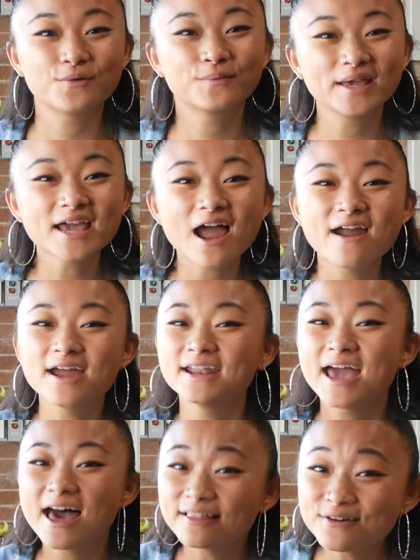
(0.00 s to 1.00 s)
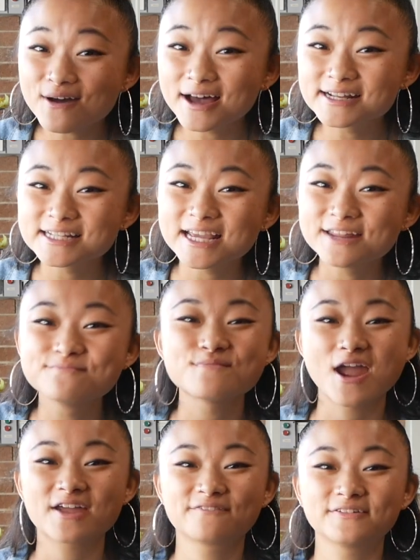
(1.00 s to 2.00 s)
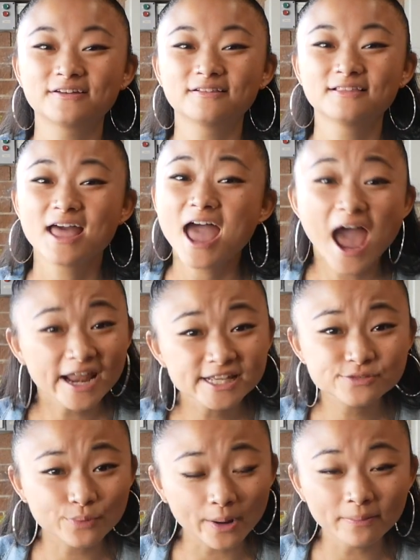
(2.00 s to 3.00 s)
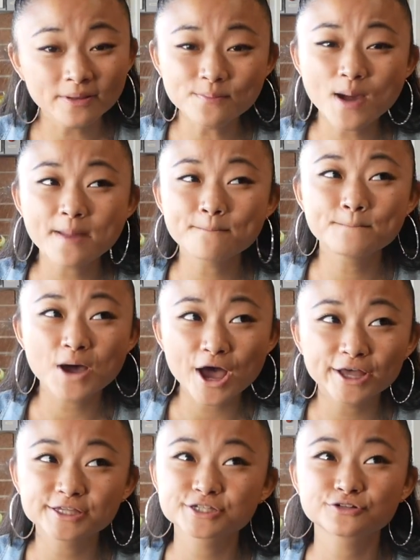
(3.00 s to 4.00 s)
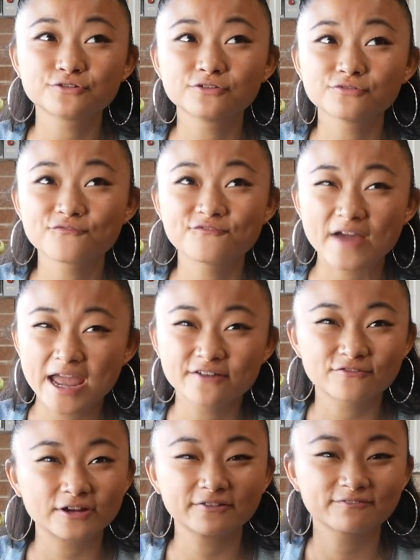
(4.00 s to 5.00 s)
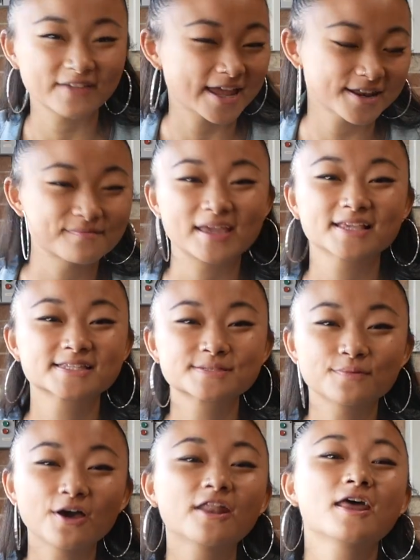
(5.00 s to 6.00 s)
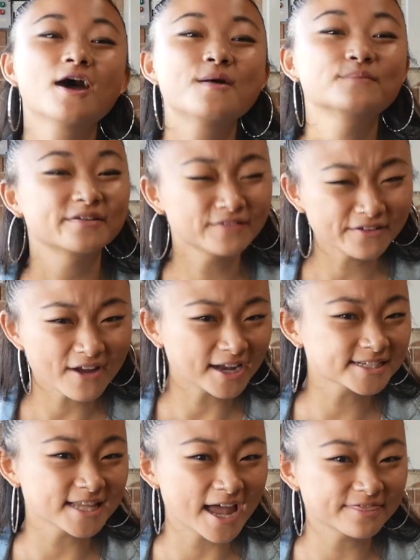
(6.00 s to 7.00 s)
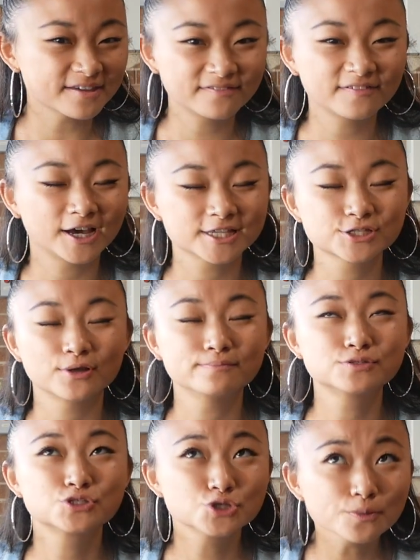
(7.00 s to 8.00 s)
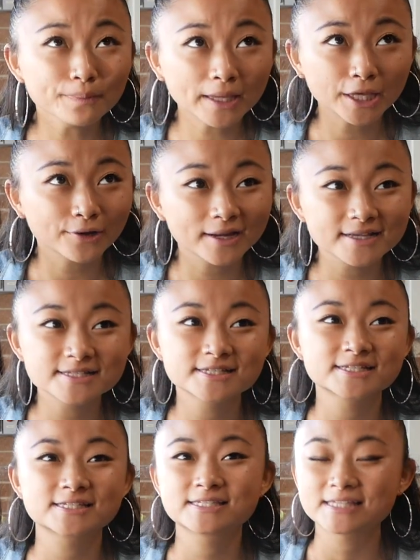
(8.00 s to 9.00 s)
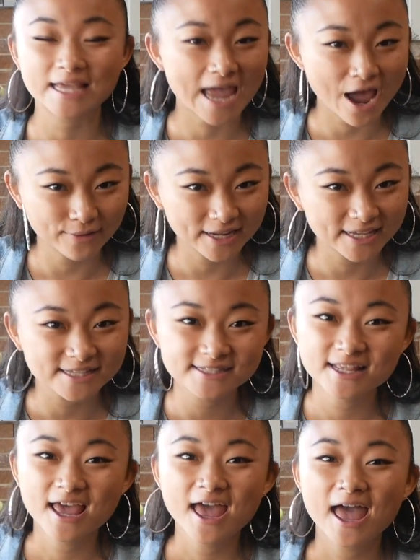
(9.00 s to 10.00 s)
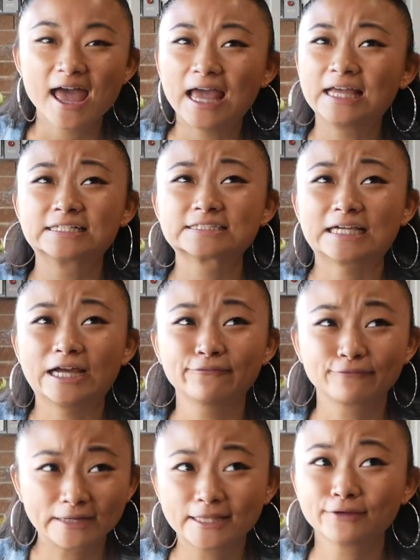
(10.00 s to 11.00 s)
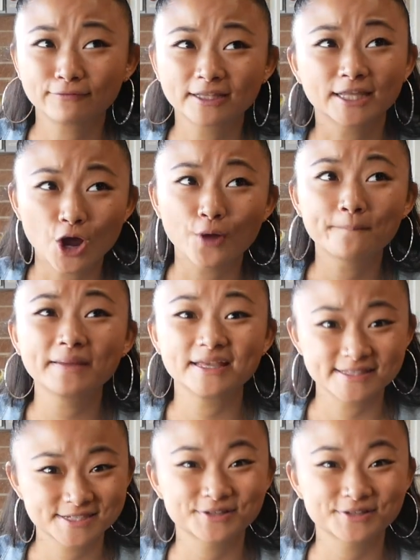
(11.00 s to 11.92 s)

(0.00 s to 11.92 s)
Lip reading: we are at Helen Aunty in Macville, and it's probably my personal favourite Vietnamese spot, but I've never actually had the pho, so I'm super curious to see how it is, and I really, really hope it's